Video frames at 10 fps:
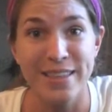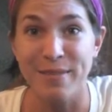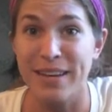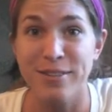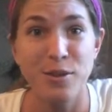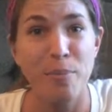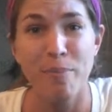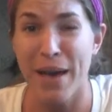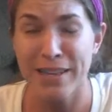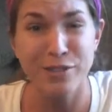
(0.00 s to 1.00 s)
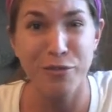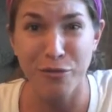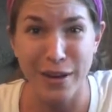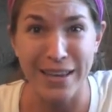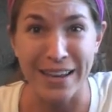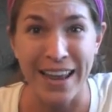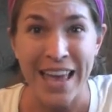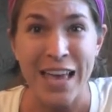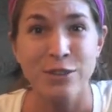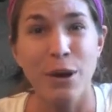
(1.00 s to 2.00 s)
you and he's your best friend.
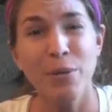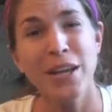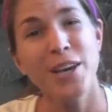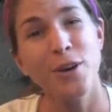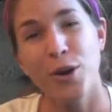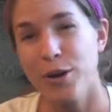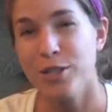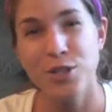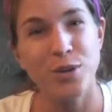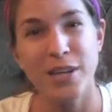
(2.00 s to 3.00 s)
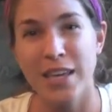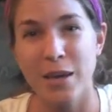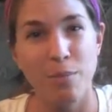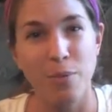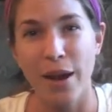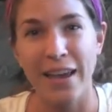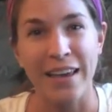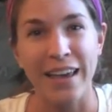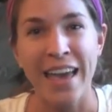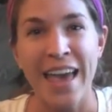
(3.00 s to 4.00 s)
So I want to encourage you to keep
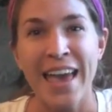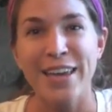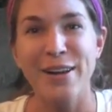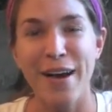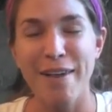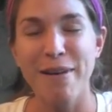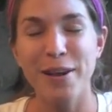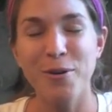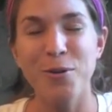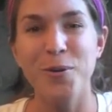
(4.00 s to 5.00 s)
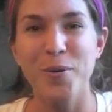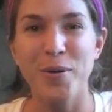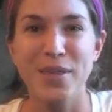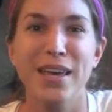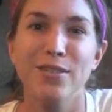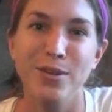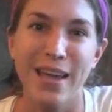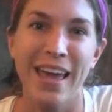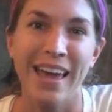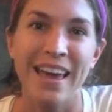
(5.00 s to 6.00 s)
praying. You know, I read a cool quote the other
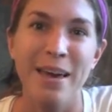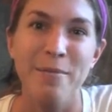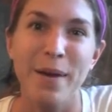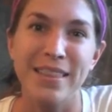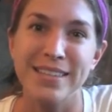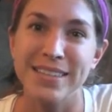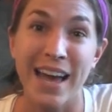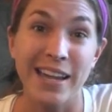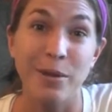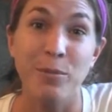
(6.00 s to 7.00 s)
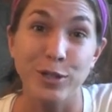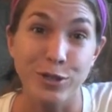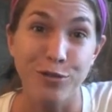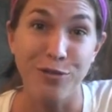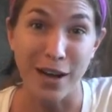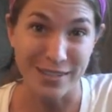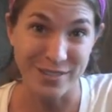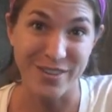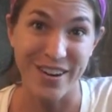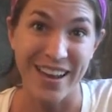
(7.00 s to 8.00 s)
day by this guy named Richard
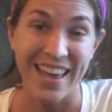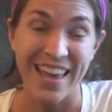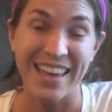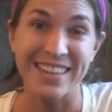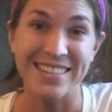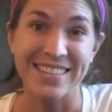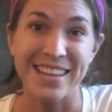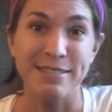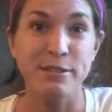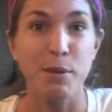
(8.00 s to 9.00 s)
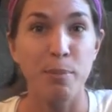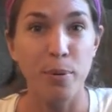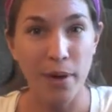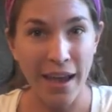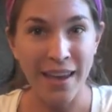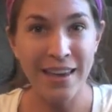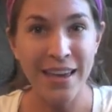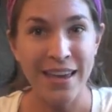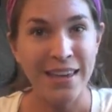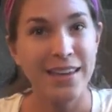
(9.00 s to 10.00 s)
Foster, and it says, To pray
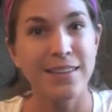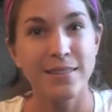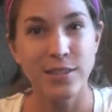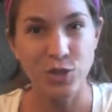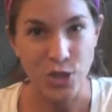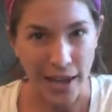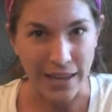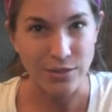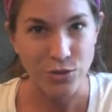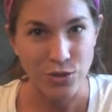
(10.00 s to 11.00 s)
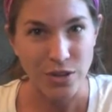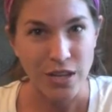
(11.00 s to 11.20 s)
is to change.